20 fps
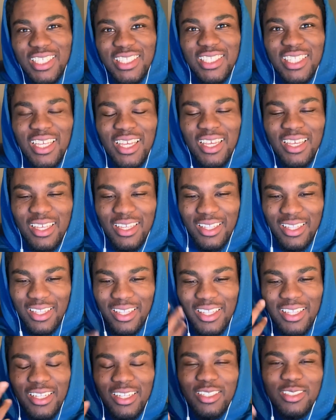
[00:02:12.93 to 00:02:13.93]
like
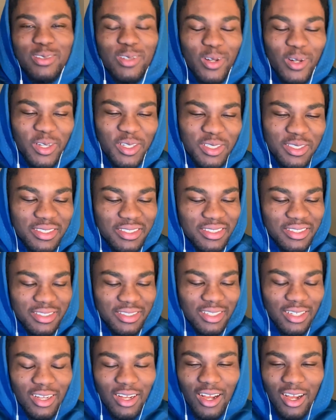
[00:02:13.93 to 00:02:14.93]
that. And they started.
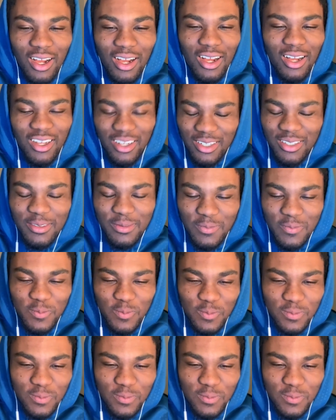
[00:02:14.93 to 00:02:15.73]
Alright.